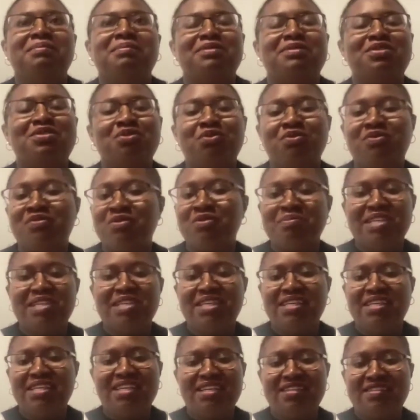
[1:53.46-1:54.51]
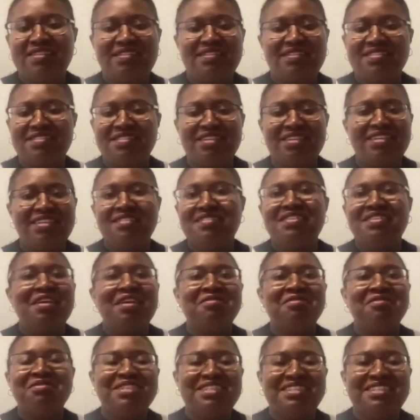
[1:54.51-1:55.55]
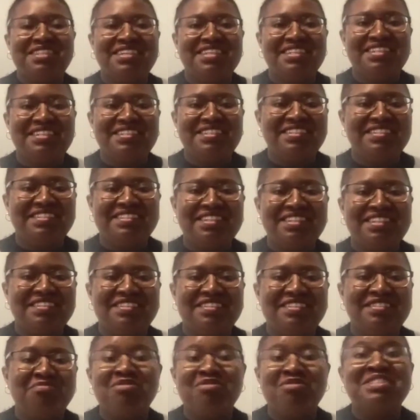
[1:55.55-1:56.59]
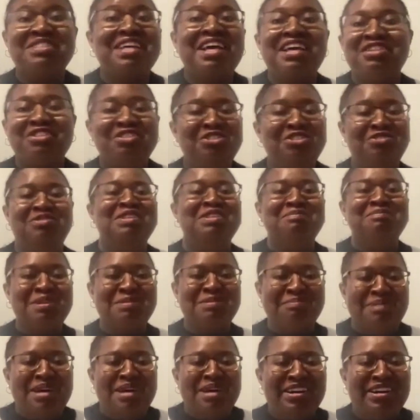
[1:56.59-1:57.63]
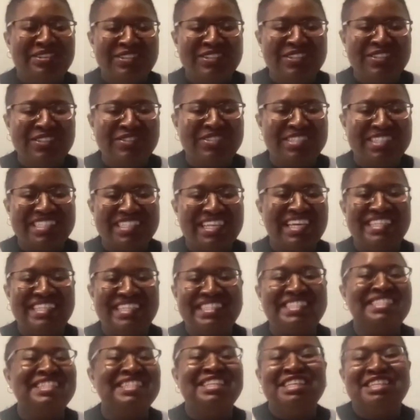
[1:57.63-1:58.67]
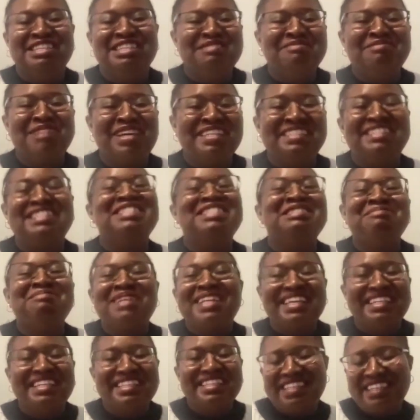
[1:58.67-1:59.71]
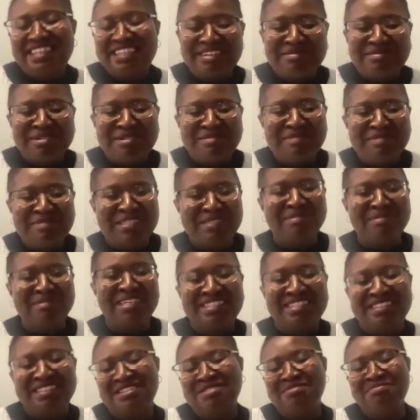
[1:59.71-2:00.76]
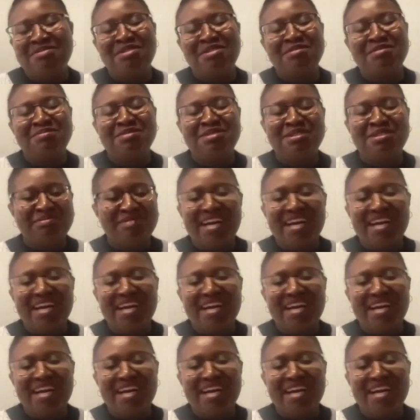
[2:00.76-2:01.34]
So for me, it's everything. It's what I dream about, what I sleep and I think about mathematics problem.